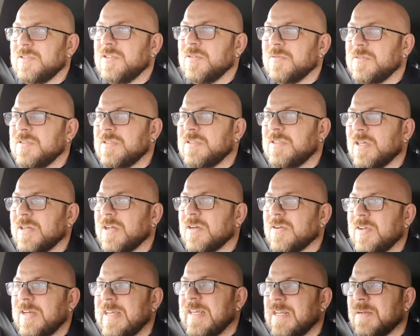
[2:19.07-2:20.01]
you're
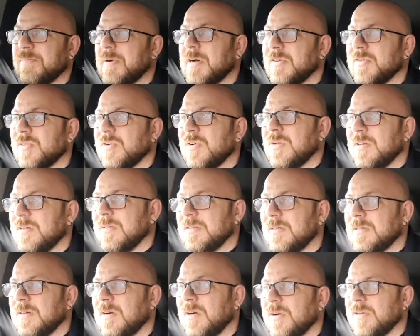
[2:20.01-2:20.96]
not going to hit a pothole,
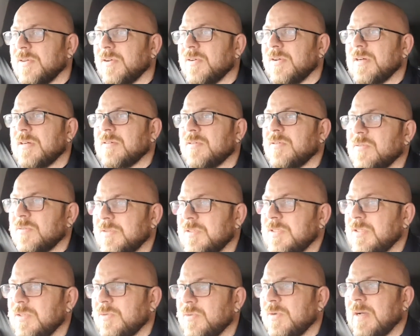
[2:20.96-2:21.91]
or you're not
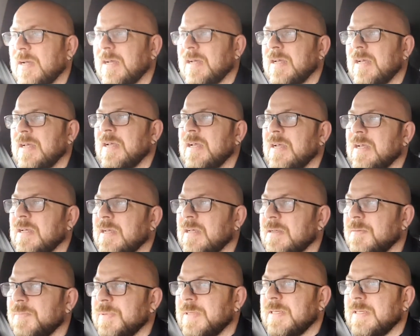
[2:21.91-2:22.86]
going to
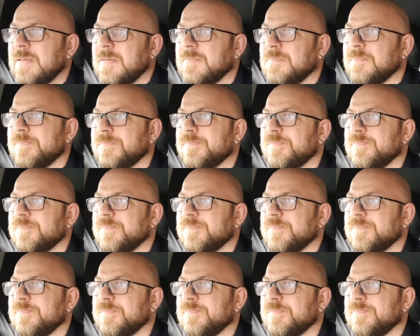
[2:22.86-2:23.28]
be